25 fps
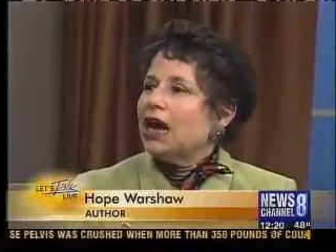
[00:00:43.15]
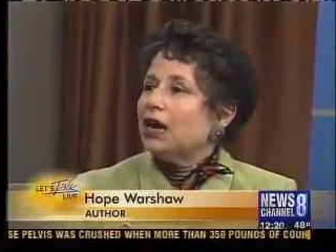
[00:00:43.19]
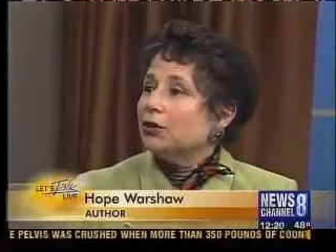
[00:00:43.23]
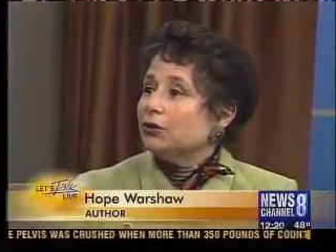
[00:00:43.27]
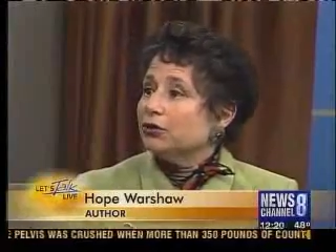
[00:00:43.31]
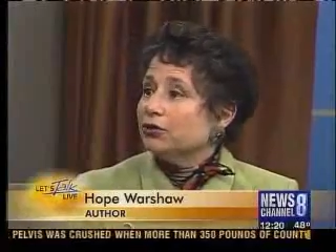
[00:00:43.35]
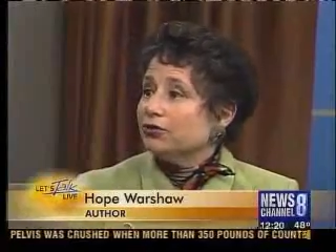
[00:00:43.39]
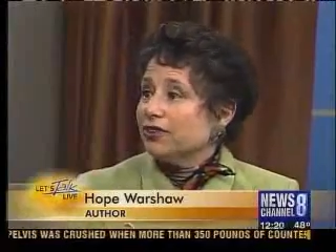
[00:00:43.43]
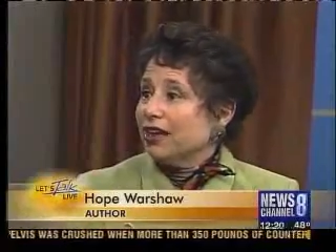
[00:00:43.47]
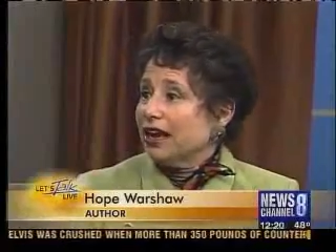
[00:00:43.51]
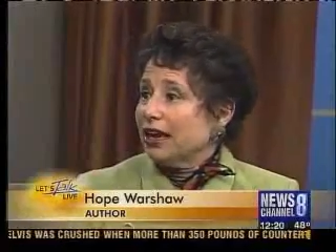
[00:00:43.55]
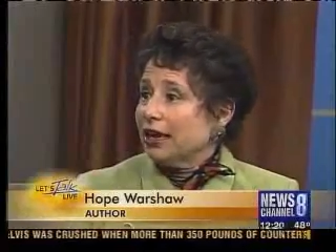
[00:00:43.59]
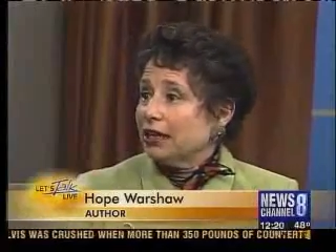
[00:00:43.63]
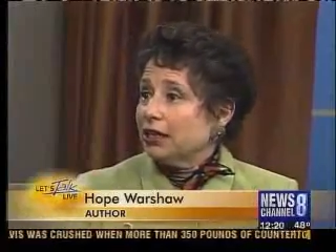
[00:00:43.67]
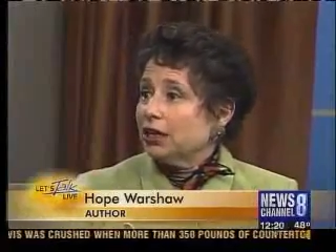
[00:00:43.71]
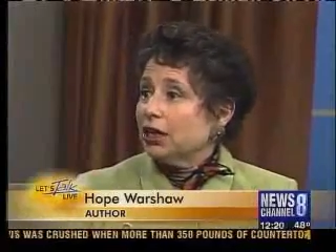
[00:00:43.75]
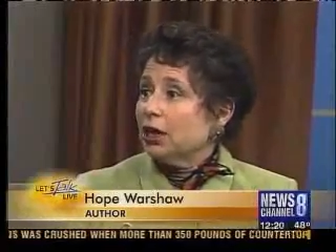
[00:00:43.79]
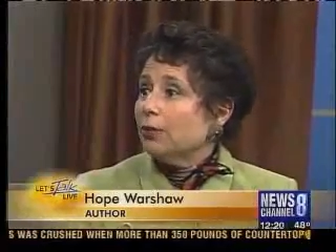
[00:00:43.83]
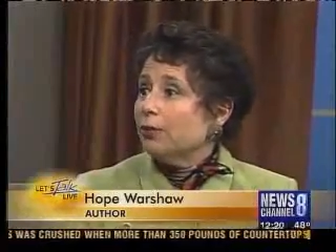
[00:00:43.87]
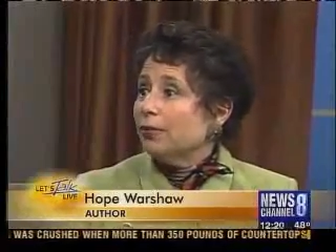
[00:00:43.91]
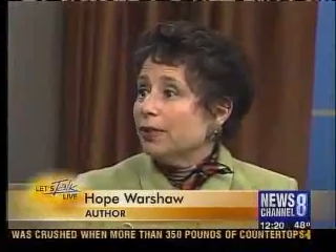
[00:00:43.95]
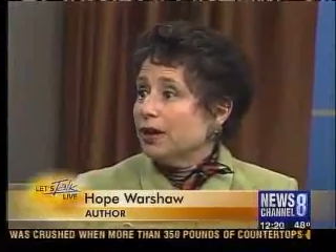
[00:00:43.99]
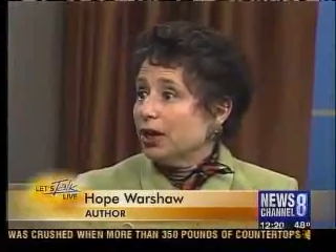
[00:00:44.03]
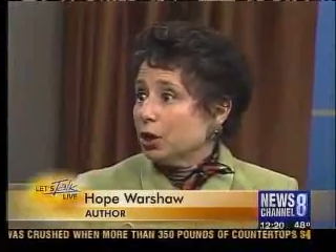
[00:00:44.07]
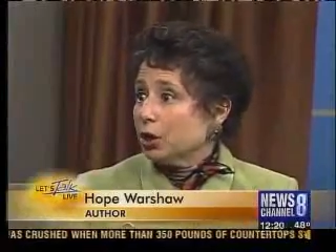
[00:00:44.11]
out of 8
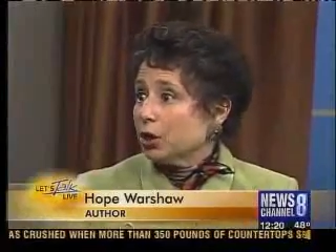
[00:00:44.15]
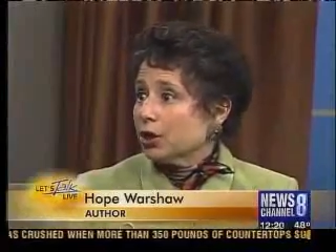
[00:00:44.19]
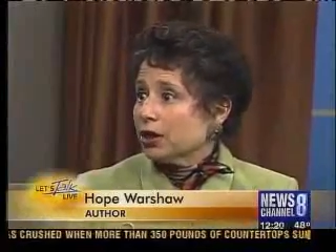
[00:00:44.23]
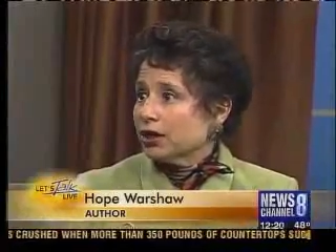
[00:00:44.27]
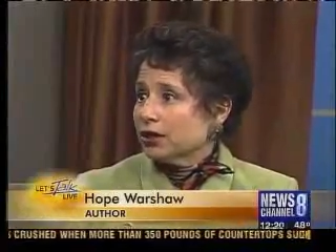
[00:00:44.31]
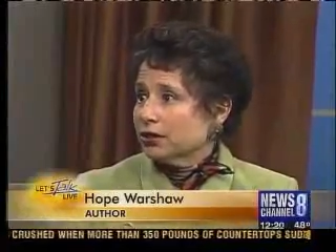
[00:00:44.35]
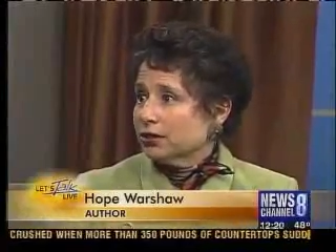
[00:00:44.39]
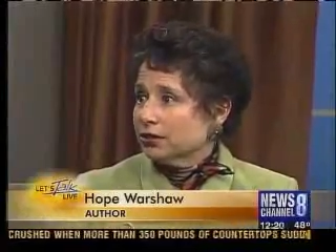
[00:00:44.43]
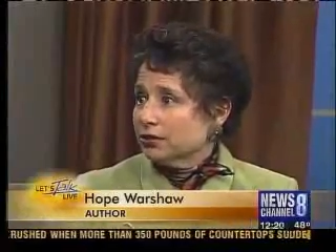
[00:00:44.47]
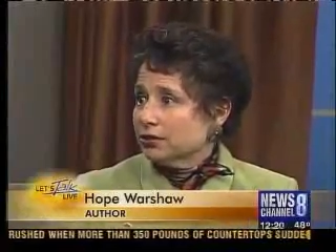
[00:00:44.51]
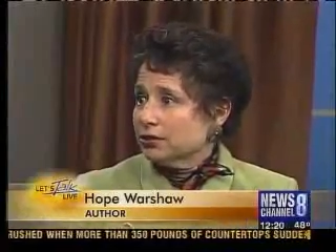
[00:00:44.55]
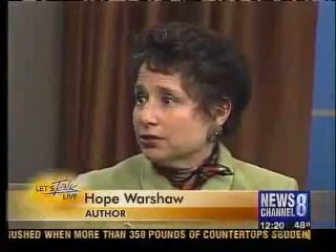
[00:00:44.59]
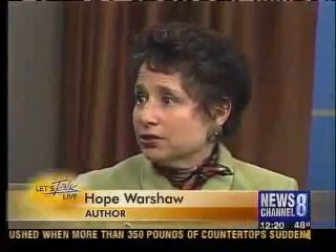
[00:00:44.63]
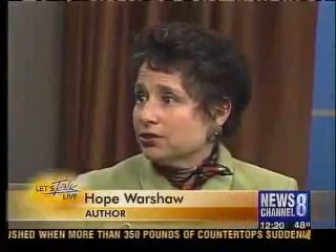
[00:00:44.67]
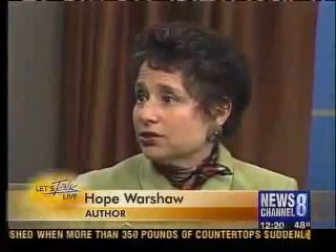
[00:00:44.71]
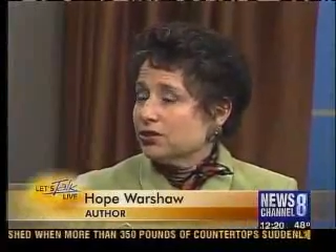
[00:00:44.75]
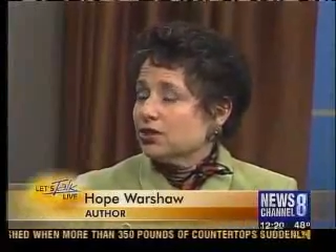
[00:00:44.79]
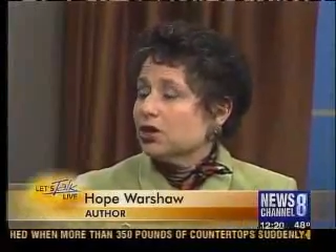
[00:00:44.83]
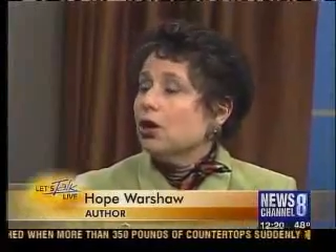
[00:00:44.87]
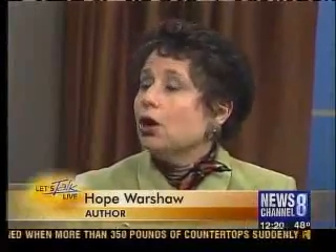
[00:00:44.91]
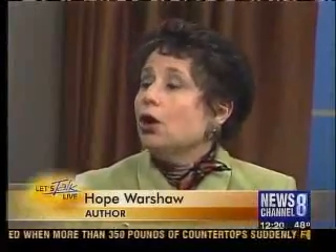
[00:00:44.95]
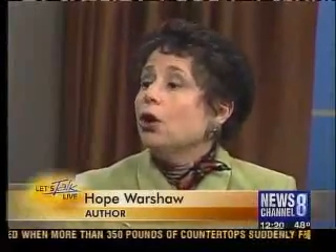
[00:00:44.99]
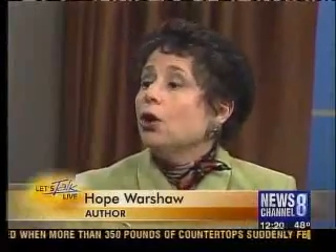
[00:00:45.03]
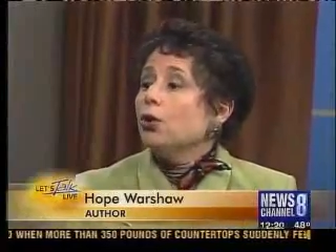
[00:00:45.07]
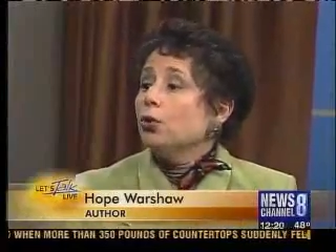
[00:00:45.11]

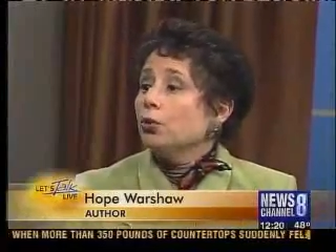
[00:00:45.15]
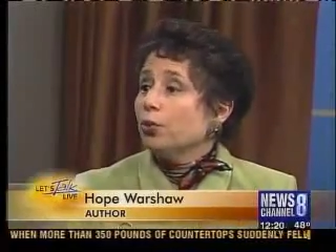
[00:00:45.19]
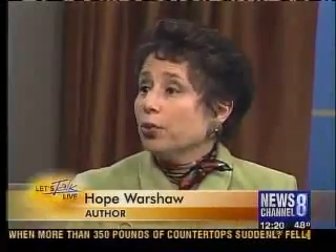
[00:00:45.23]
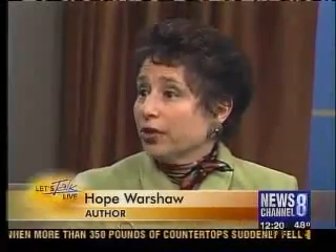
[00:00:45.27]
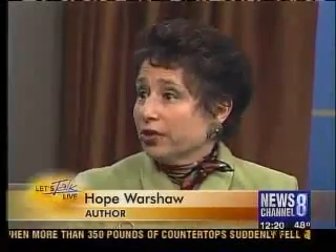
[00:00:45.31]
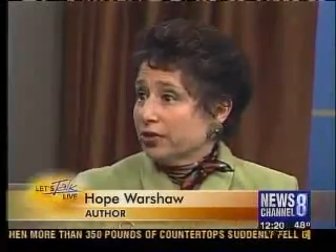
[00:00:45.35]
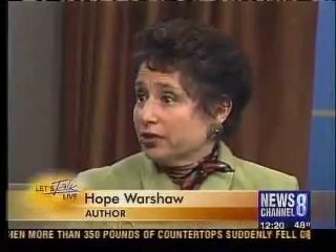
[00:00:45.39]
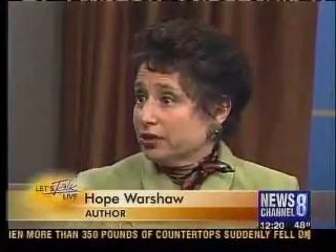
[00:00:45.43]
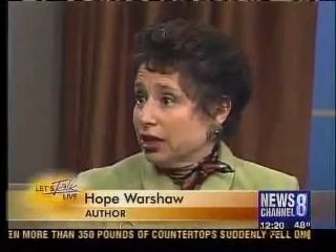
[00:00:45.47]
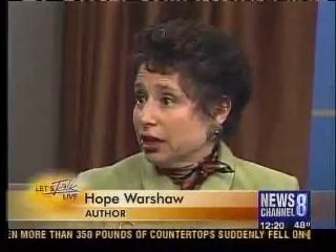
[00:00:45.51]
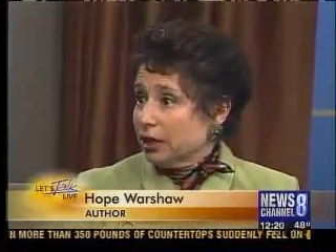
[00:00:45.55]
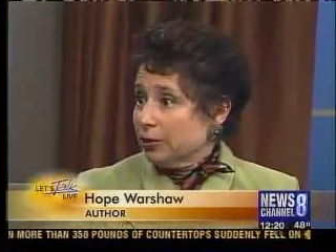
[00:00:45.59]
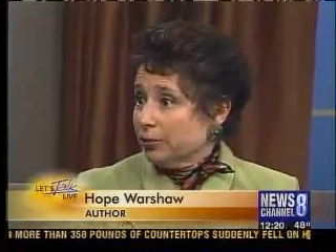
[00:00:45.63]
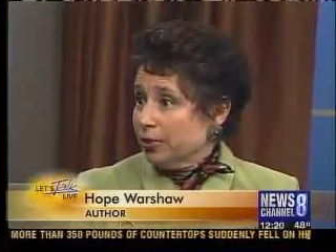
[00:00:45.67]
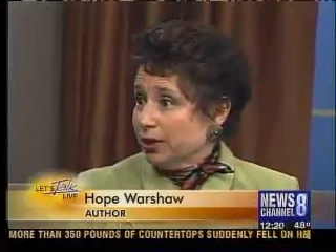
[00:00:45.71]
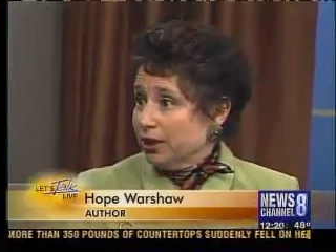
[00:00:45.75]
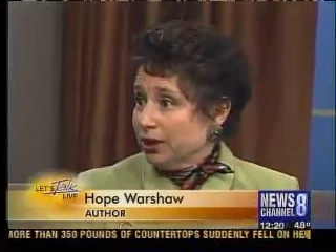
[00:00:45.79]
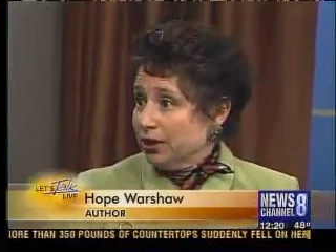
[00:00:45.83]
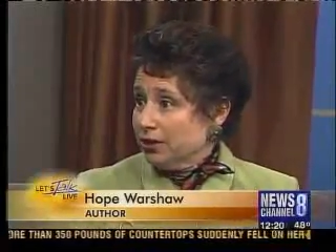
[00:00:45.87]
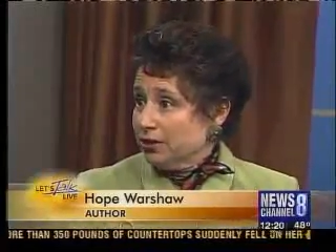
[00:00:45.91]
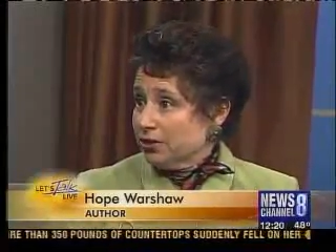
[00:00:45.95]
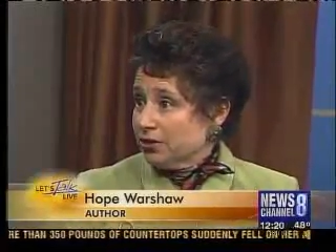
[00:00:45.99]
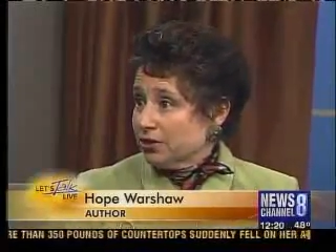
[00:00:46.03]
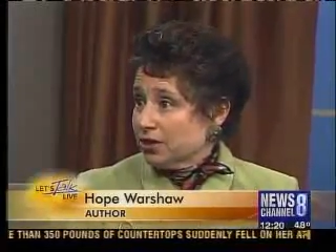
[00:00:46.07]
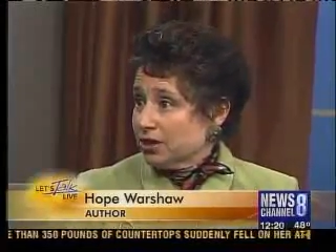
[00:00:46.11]
Americans with
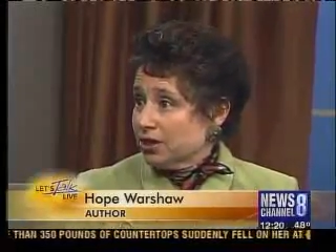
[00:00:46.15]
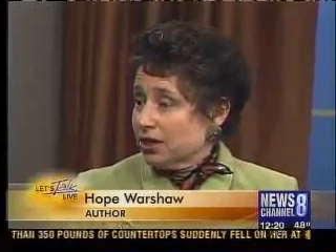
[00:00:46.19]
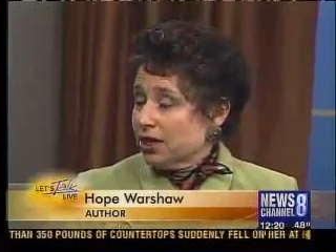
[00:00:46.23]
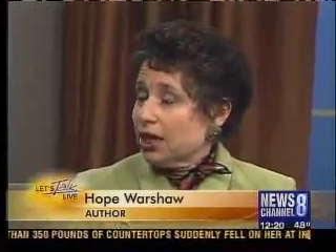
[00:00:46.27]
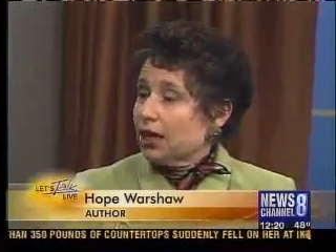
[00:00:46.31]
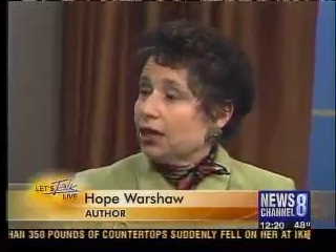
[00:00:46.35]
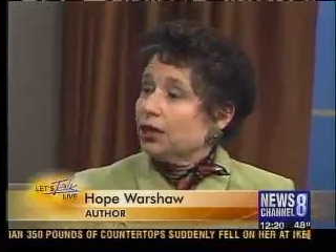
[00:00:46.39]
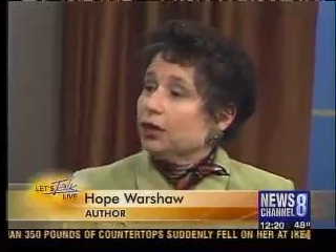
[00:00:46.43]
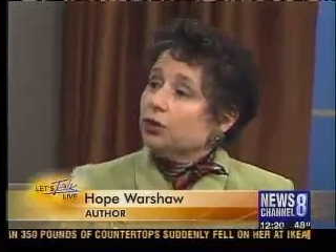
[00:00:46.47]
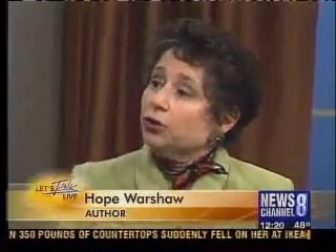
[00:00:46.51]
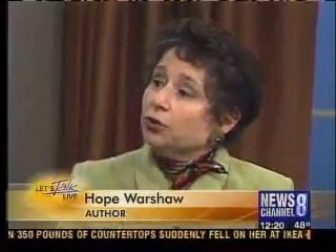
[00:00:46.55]
diabetes today.